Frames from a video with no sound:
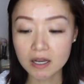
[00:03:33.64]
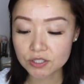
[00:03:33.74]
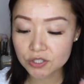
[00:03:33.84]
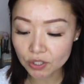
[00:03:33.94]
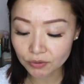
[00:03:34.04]

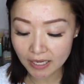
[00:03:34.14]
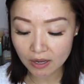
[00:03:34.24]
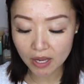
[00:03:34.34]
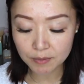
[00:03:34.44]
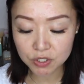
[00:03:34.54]
So
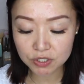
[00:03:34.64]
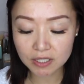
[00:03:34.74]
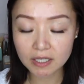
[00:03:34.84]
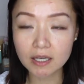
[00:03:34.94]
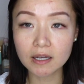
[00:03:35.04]
now I'm just
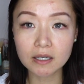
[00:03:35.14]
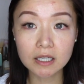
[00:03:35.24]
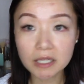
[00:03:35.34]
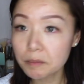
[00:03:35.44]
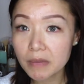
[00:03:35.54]
gonna
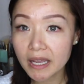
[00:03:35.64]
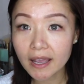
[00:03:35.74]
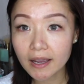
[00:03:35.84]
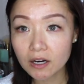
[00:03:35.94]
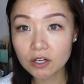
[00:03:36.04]
clip my
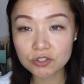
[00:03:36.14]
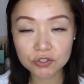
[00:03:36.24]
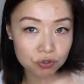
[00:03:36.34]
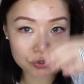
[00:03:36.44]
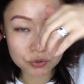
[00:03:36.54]
hair
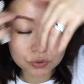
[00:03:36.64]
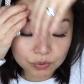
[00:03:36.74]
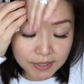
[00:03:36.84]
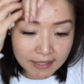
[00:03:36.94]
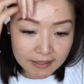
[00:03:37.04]

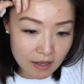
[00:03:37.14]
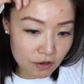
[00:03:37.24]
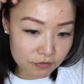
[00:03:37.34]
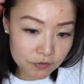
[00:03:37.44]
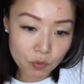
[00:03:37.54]
to get it
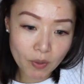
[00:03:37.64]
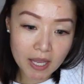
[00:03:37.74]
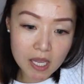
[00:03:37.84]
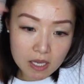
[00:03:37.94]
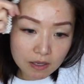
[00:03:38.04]
out of the
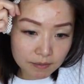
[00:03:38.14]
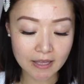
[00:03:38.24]
way.